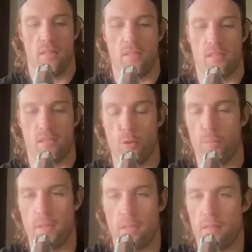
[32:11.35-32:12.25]

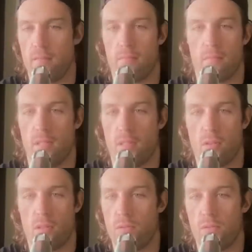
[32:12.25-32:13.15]
dystopian, you know,
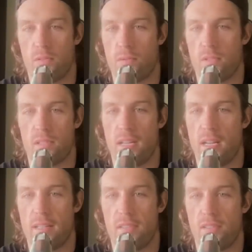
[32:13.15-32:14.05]
closed sourced
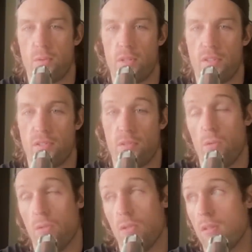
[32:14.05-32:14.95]
AI situation,
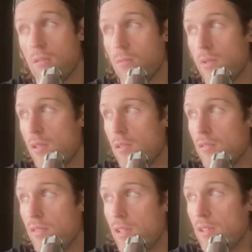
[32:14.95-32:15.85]
or we could
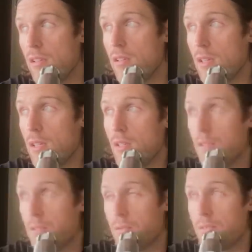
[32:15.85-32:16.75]
veer
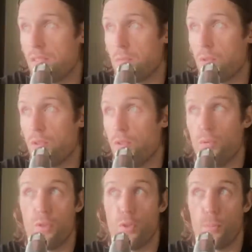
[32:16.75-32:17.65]
towards this more
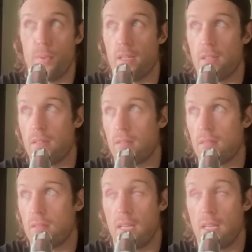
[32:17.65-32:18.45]
utopian.